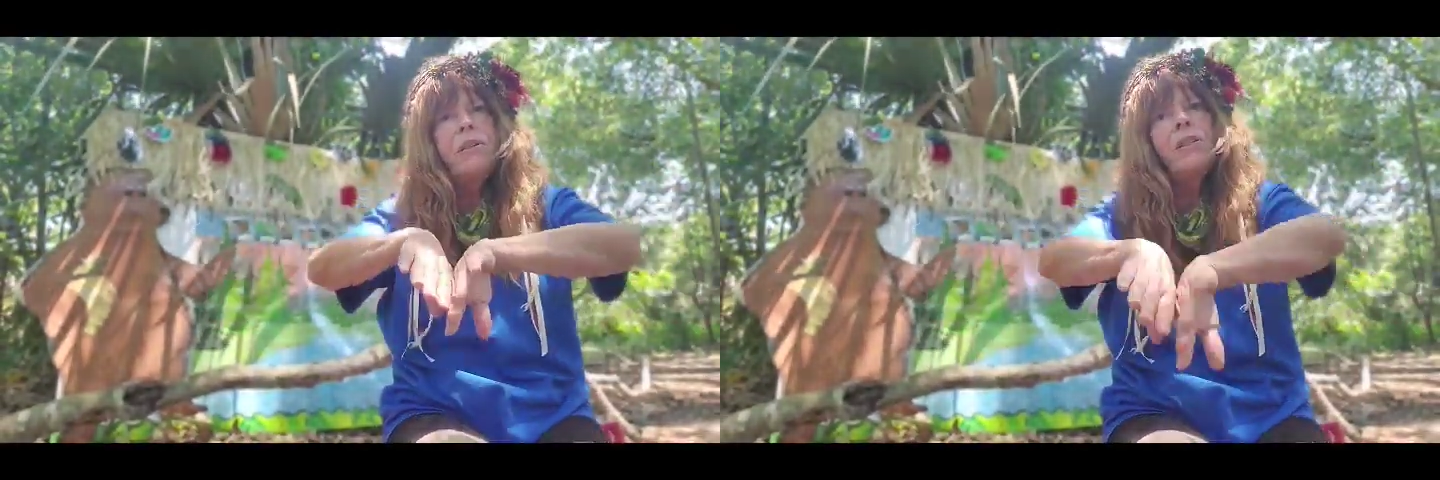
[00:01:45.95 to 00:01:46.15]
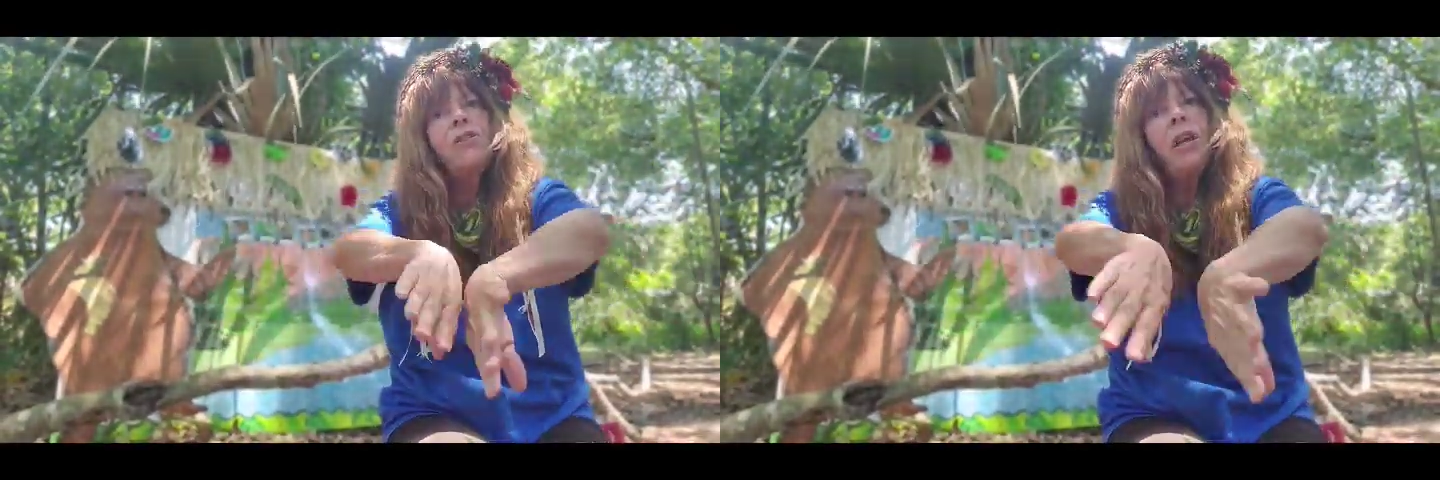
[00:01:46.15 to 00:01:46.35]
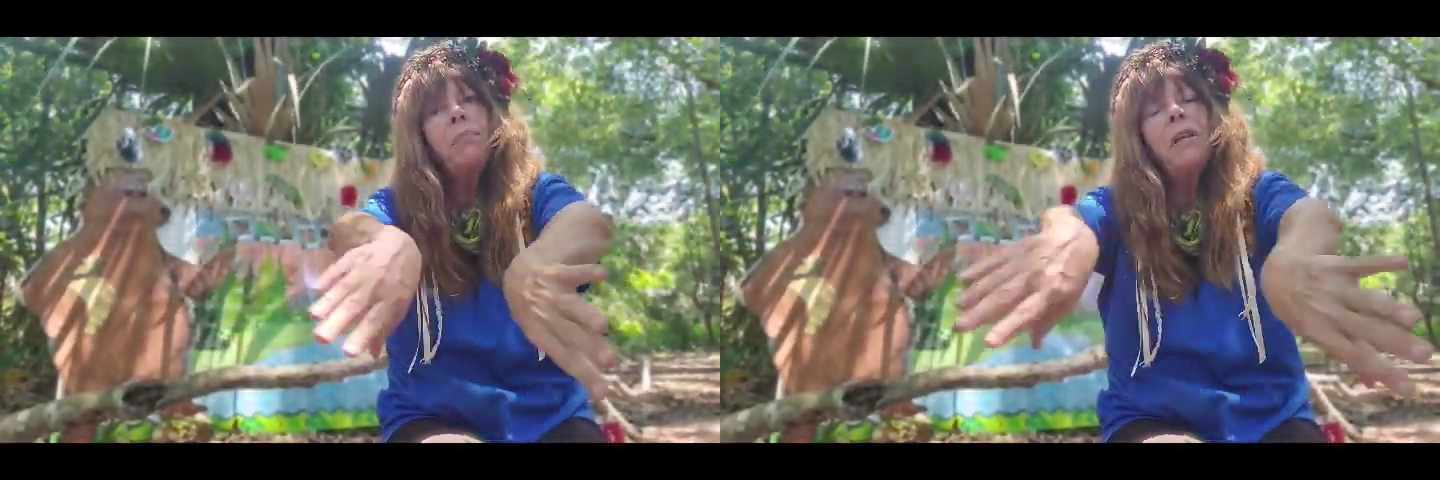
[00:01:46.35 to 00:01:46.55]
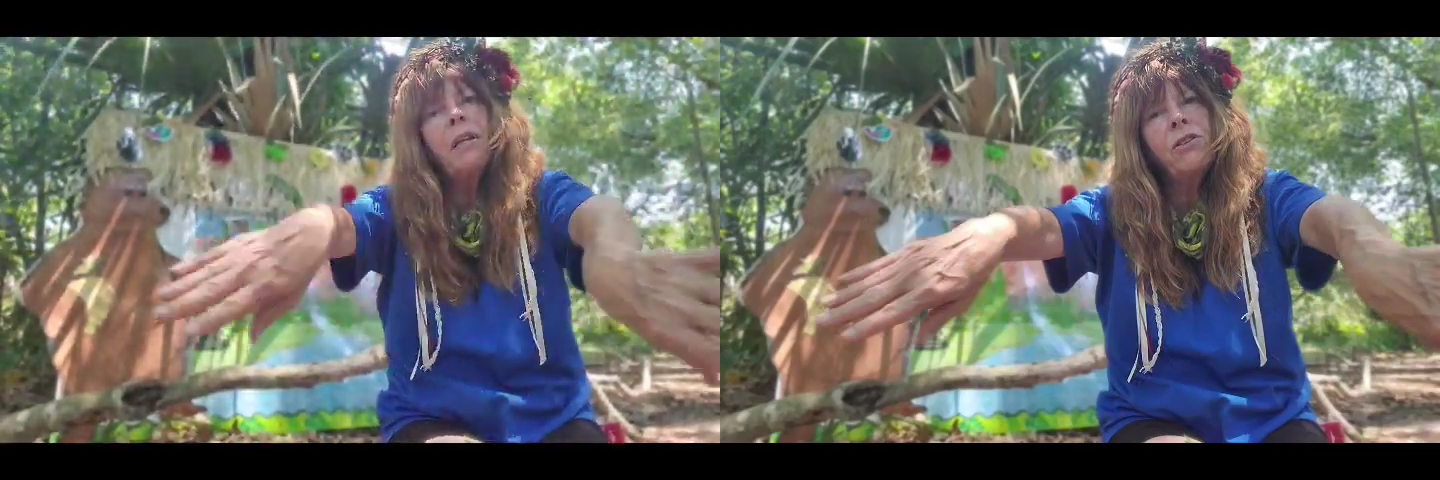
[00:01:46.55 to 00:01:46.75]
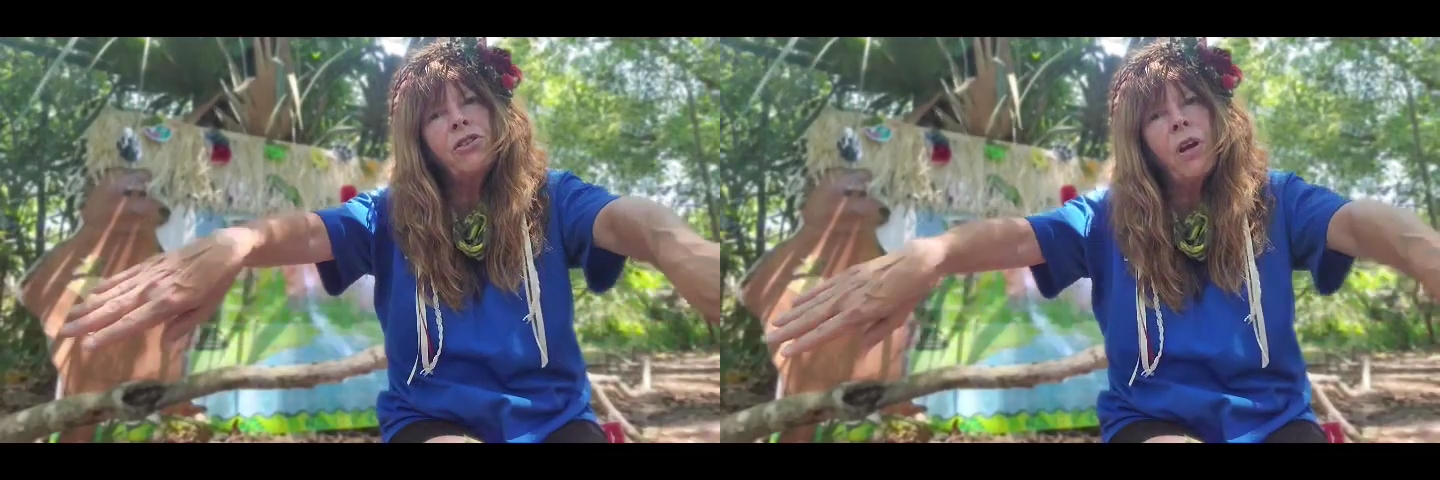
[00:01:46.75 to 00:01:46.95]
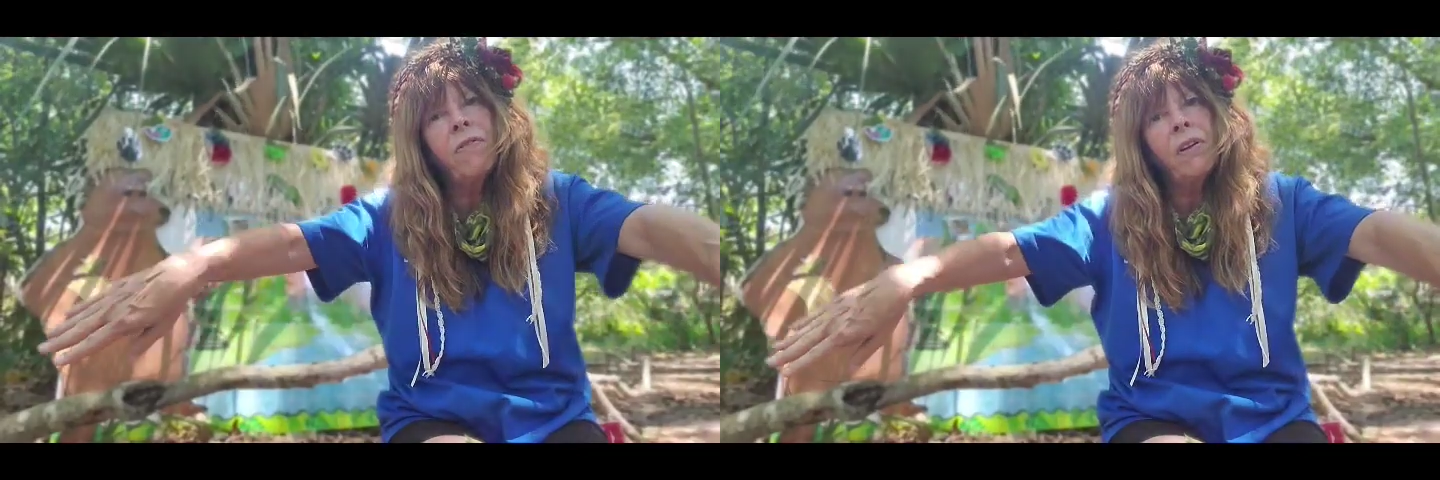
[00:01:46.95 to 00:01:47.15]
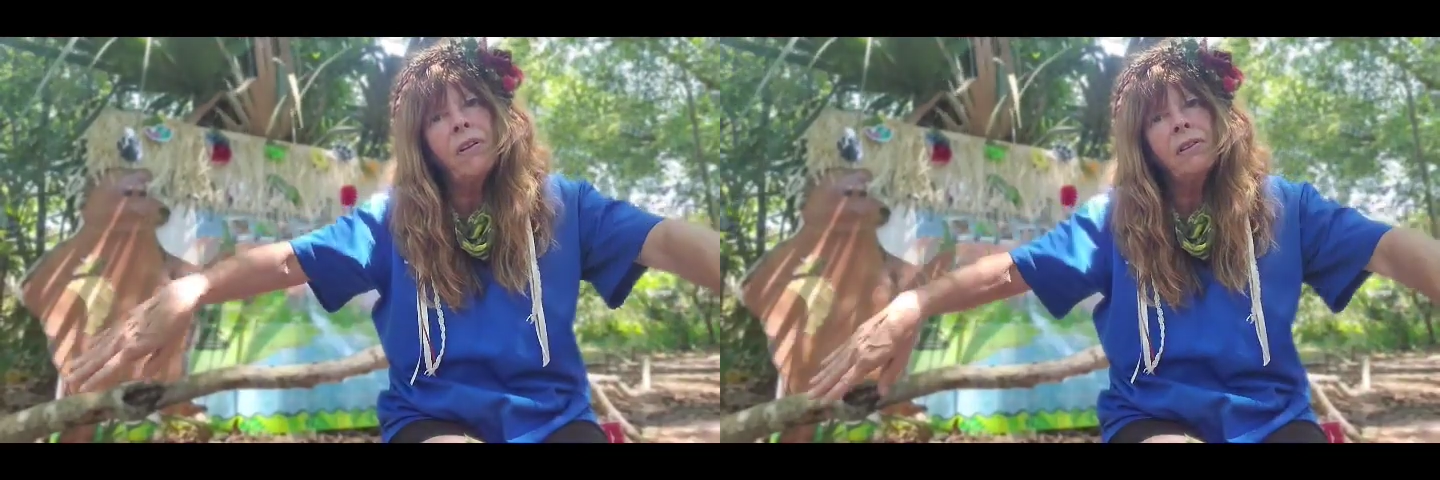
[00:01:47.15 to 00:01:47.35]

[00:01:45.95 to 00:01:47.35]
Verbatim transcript: they're shaped like a shovel.